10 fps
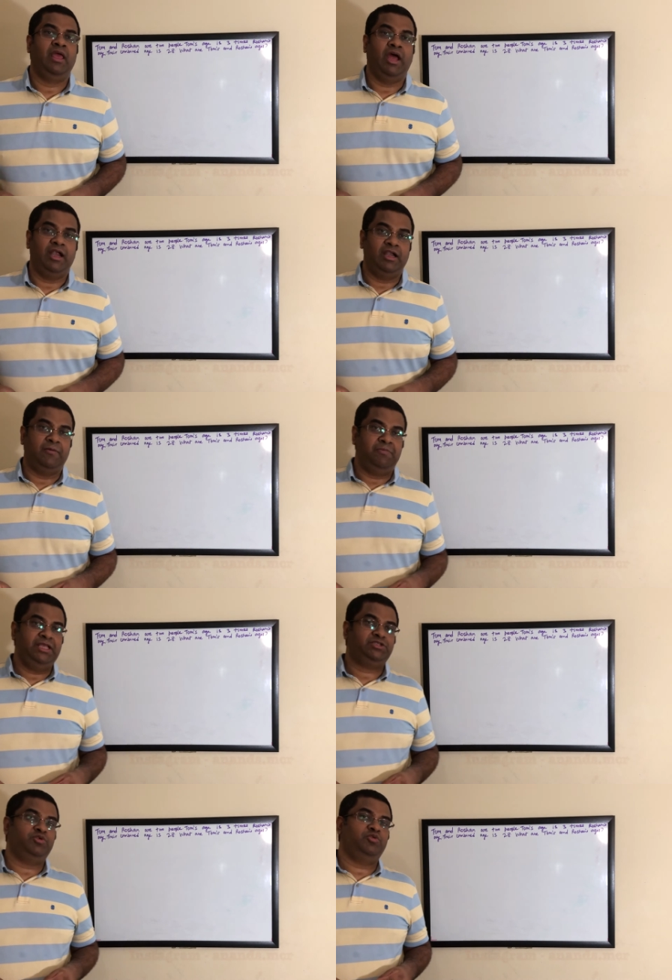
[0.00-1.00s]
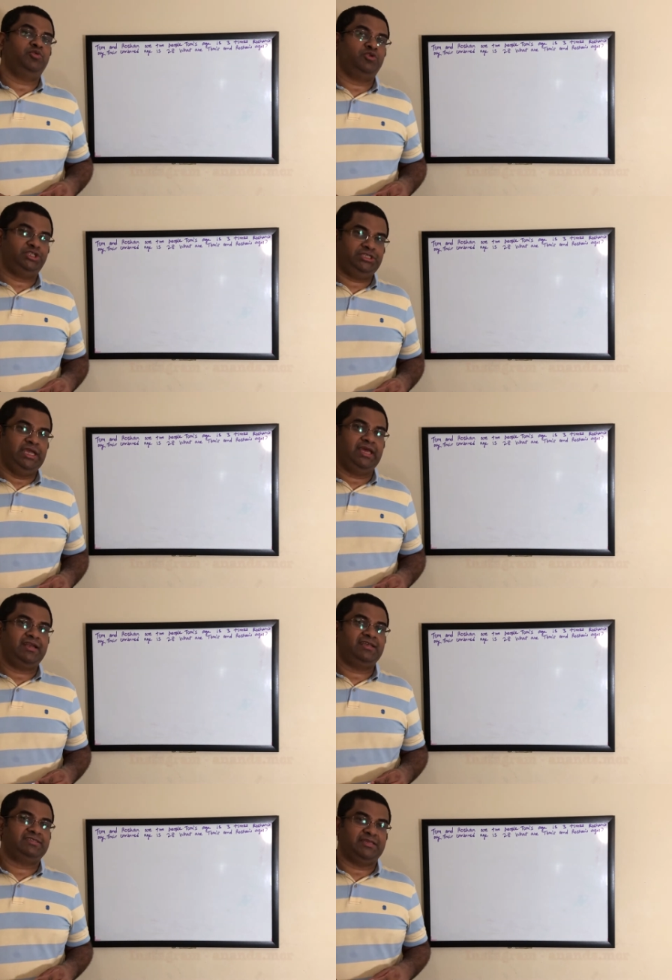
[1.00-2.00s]
And please do
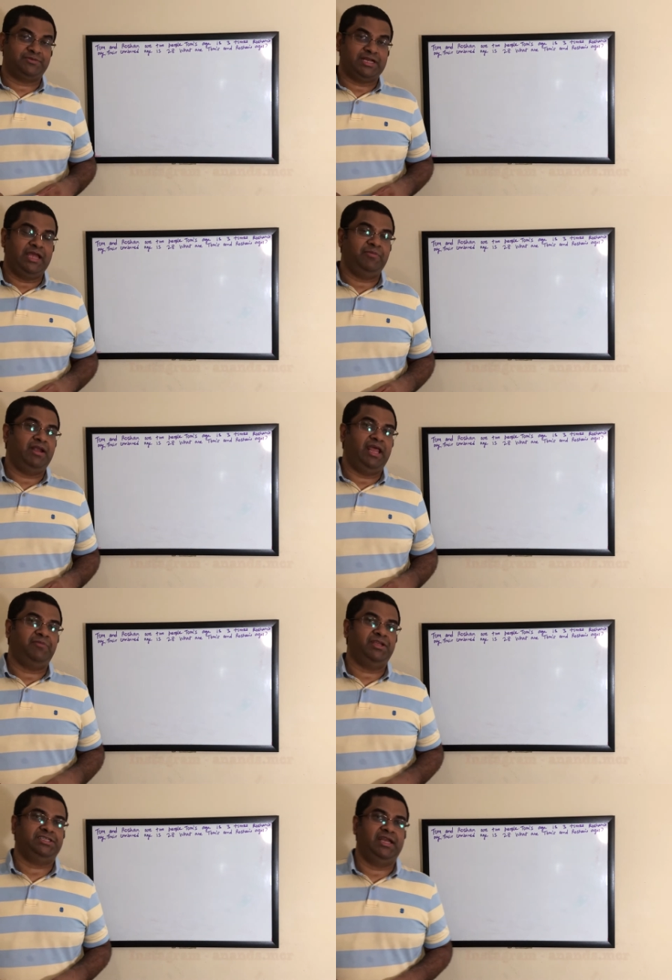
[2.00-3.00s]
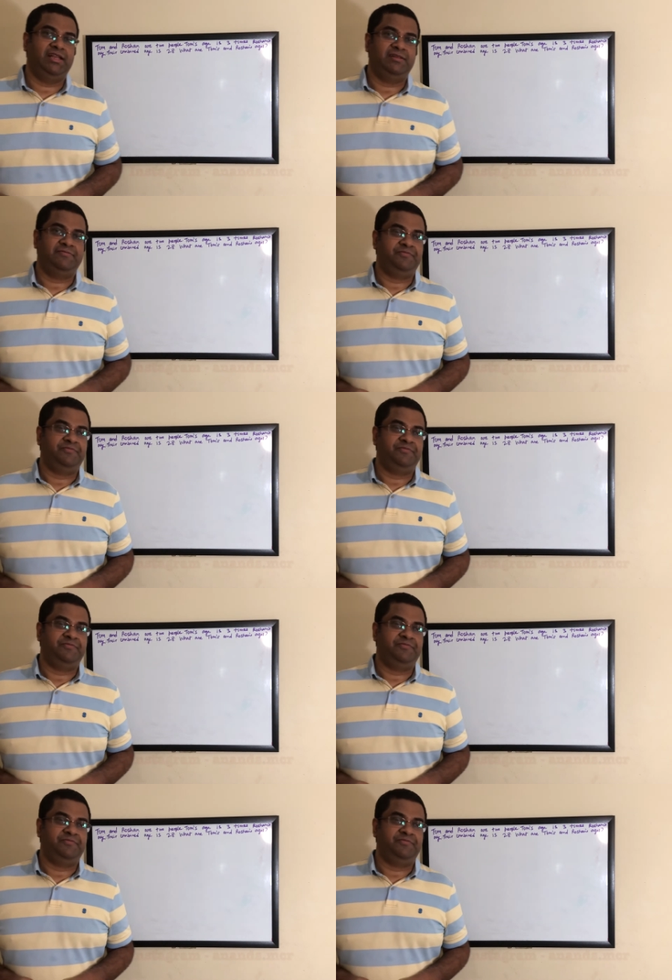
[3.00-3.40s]
share, subscribe and like my channel.